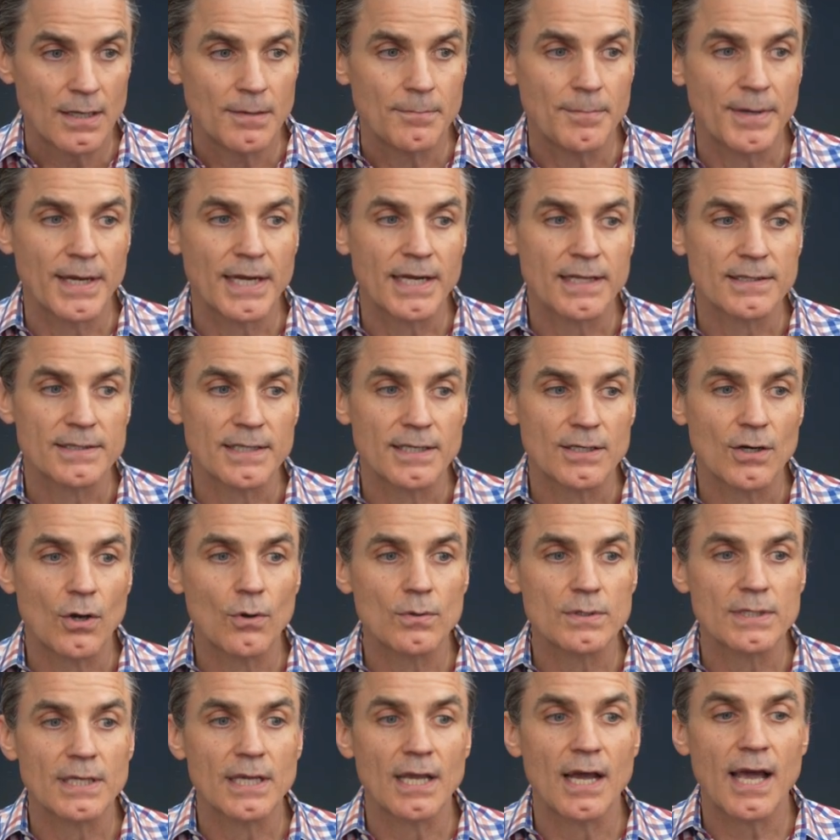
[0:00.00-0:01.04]
meaning that
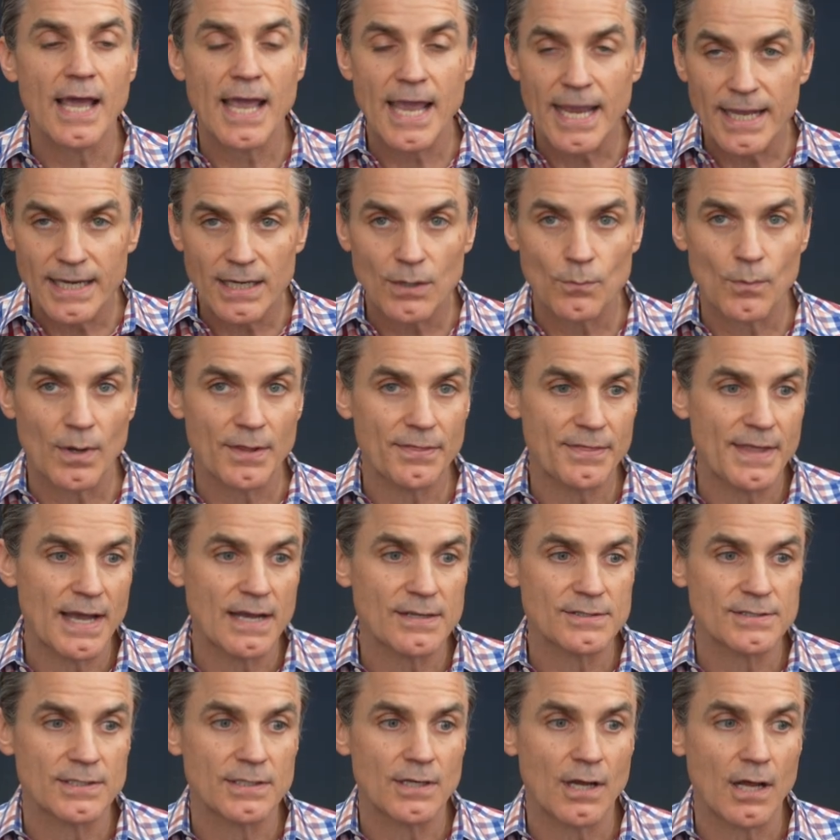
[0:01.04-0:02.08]
only
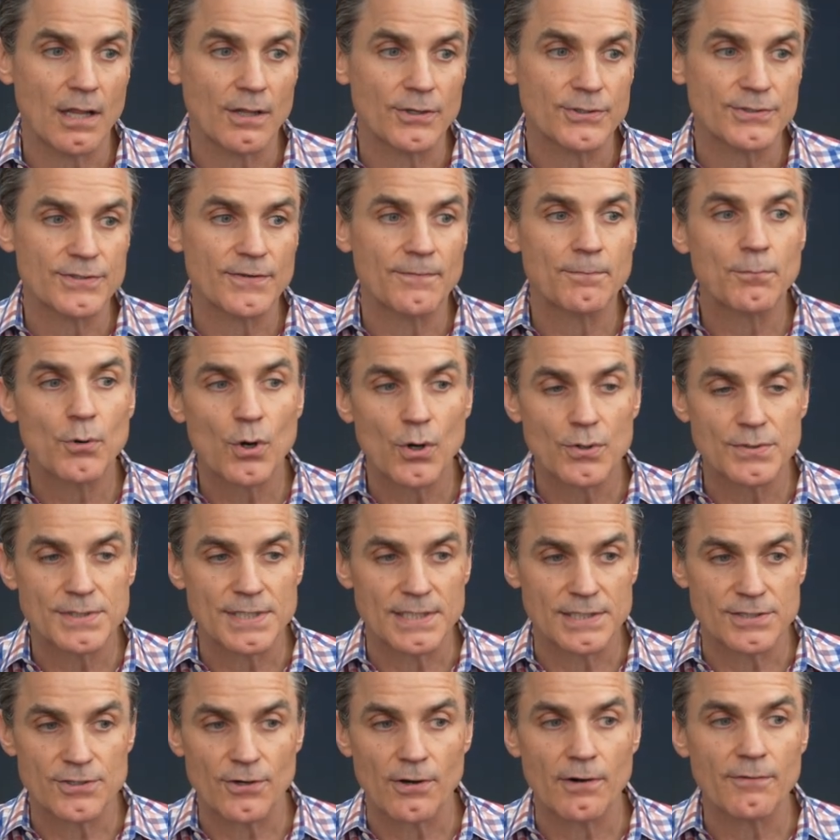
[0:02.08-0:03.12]
$81,000 of
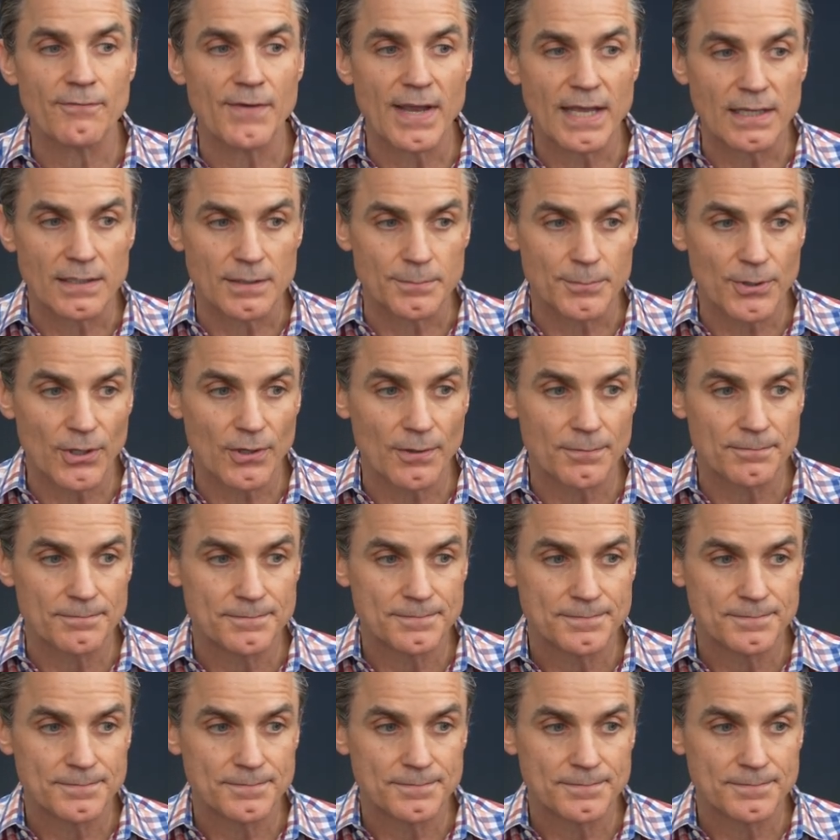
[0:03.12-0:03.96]
proceeds are available.